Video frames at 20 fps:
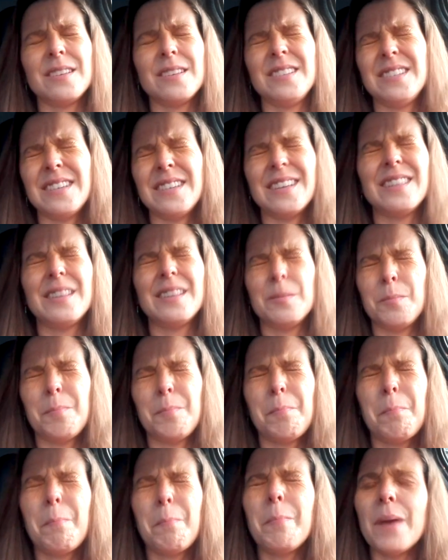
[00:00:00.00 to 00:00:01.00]
they did the
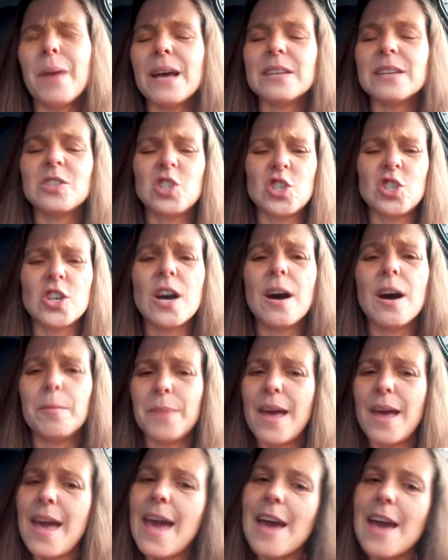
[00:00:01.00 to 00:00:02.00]
best job
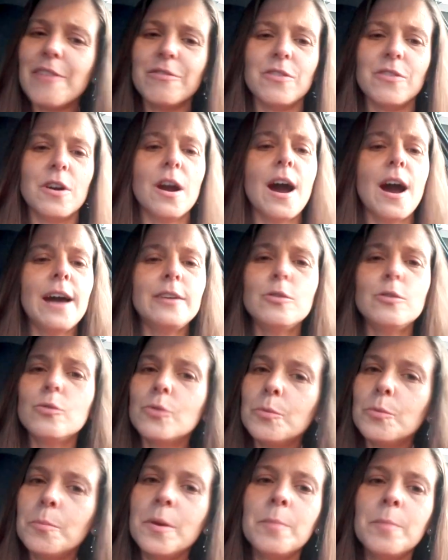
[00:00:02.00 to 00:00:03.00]
ever. I don't
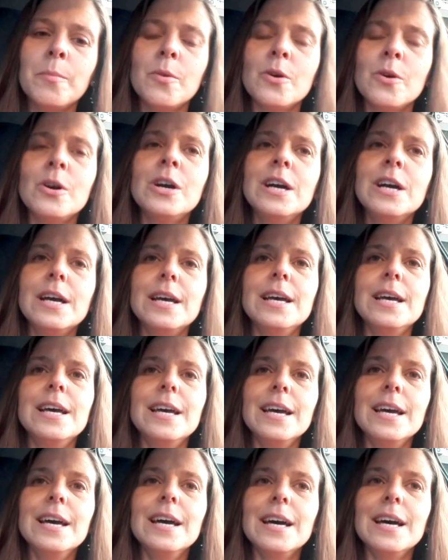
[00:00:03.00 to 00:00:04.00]
remember.
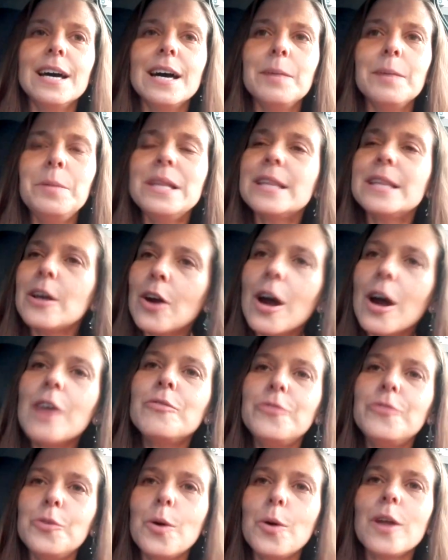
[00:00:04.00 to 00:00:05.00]
I mean, there are a
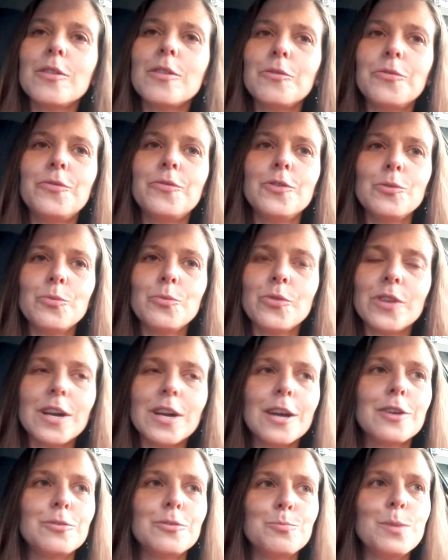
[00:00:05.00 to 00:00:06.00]
few other films that
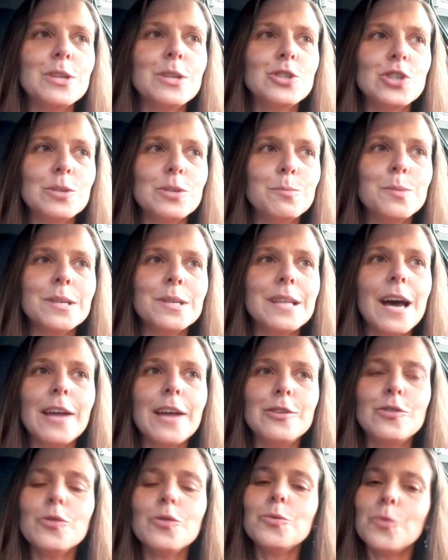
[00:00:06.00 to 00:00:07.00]
I could mention, but I
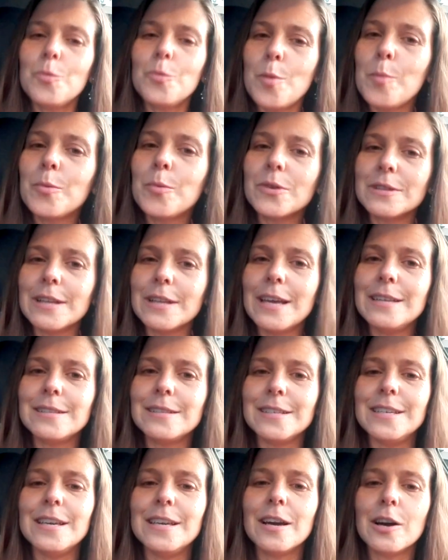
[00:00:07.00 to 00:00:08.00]
don't remember
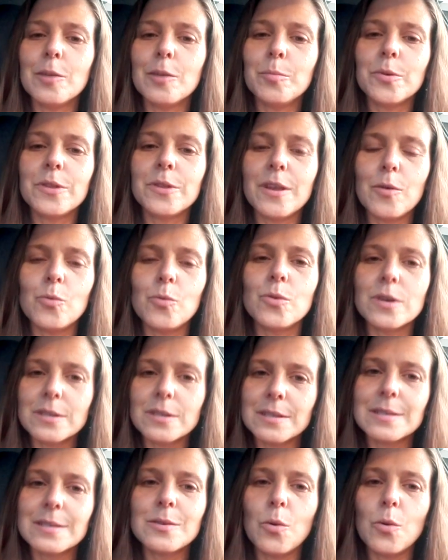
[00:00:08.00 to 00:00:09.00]
lately a couple that
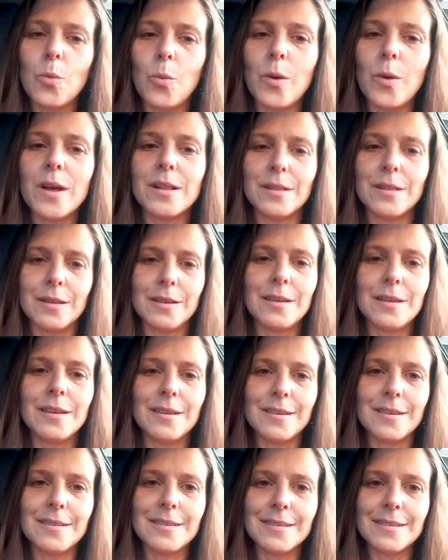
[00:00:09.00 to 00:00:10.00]
worked so well,
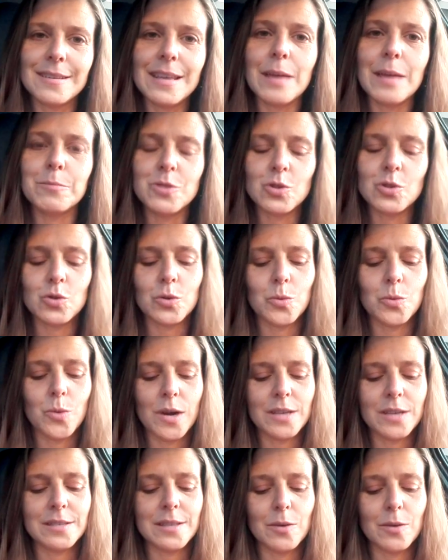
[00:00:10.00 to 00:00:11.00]
uh, chemistry
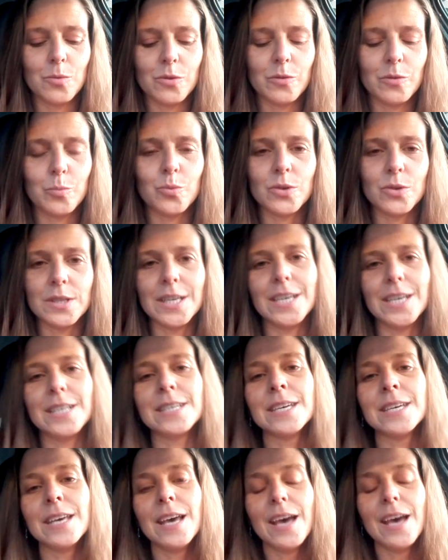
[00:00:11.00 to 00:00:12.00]
wise. That was brilliant.
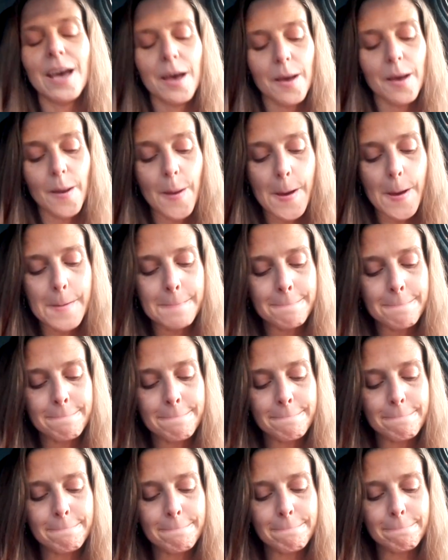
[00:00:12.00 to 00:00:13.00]

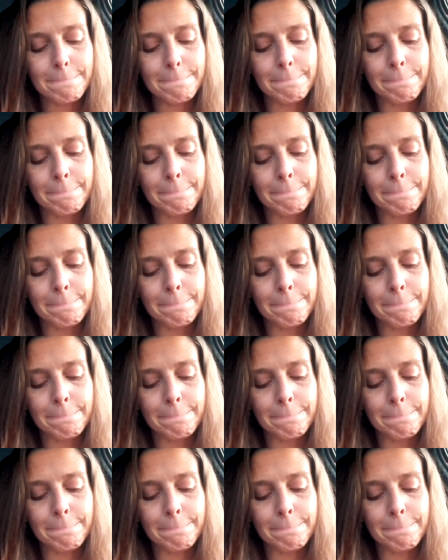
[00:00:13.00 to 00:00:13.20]
Um,